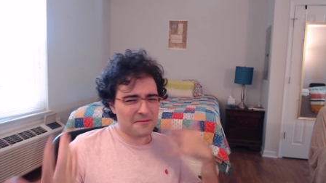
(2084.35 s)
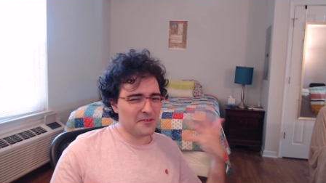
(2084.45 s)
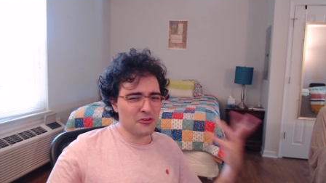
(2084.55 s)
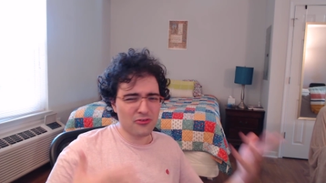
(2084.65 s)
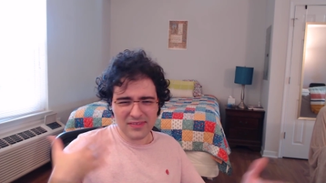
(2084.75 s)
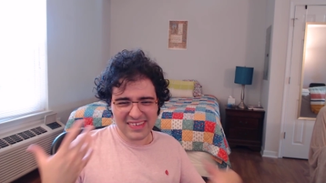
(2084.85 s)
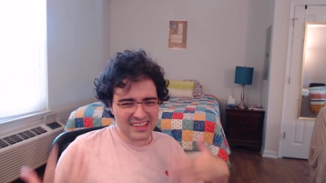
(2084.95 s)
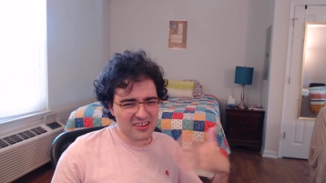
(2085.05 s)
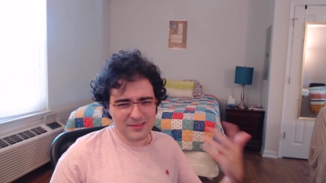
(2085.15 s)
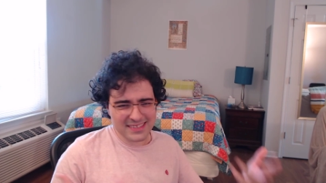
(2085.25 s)
theory
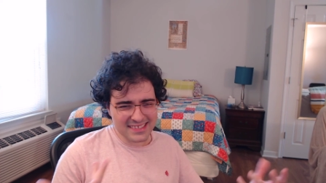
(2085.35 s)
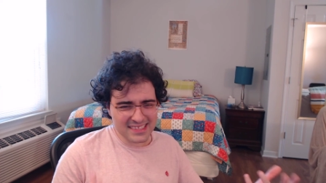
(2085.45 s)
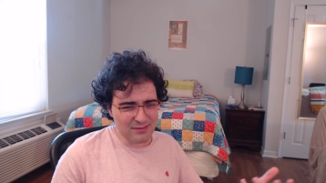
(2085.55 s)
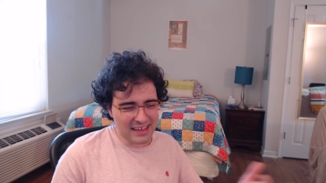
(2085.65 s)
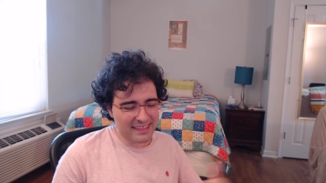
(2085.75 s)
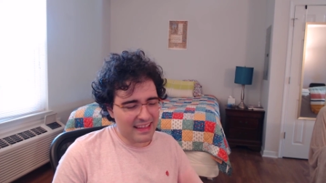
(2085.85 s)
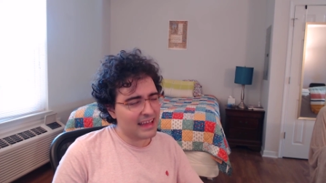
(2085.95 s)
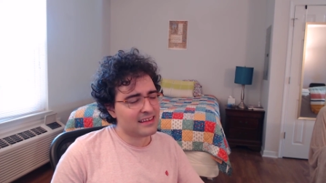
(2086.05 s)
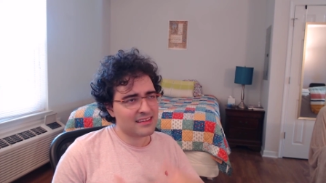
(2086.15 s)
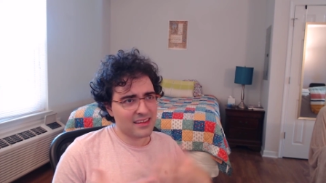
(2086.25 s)
videos, and stuff like
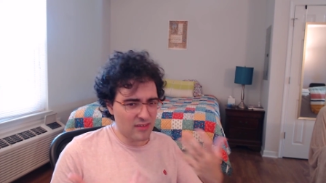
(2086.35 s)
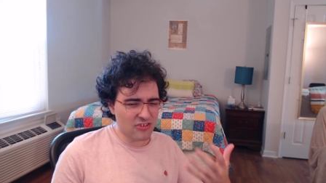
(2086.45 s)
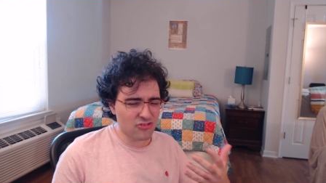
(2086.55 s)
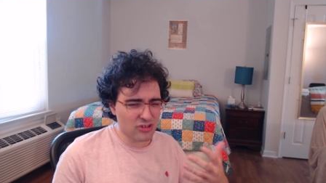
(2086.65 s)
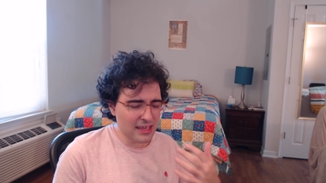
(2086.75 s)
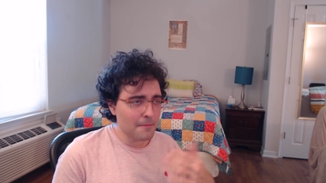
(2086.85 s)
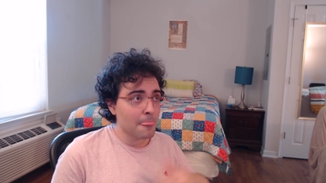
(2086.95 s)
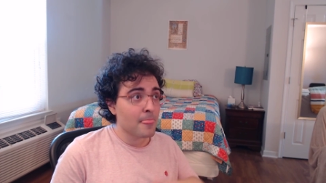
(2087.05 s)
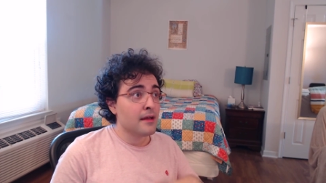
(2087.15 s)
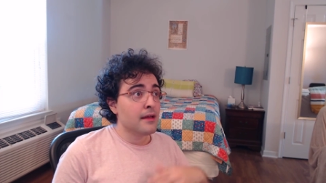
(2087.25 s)
that eventually.
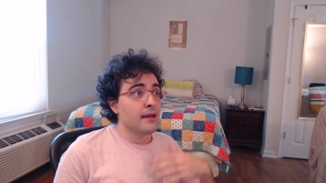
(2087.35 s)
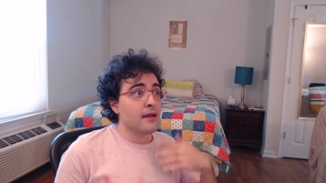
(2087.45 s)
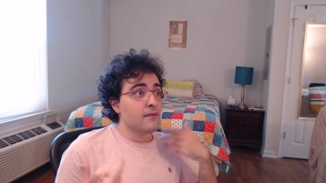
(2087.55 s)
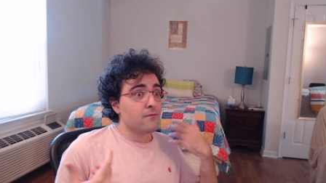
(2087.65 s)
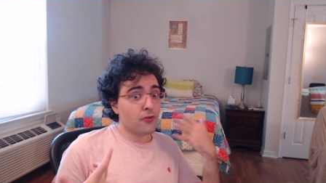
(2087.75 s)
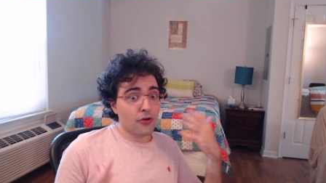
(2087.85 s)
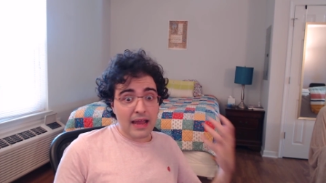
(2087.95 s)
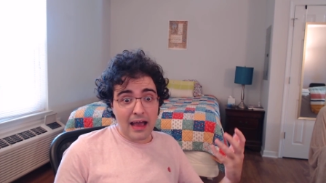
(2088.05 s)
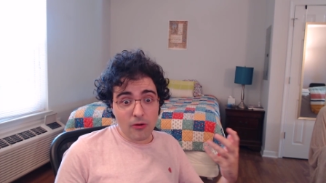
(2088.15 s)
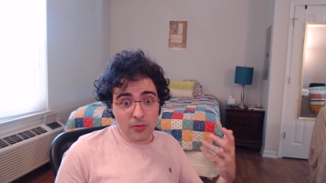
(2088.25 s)
For
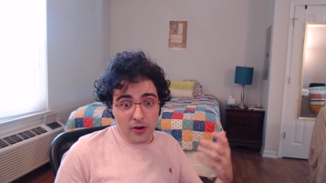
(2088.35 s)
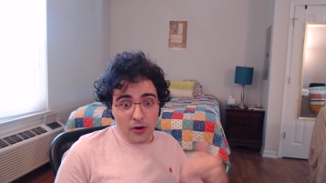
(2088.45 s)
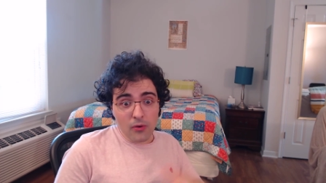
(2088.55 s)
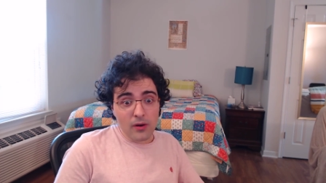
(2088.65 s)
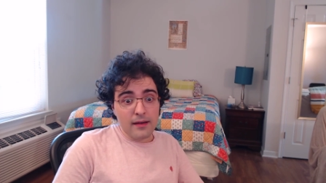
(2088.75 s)
now, though,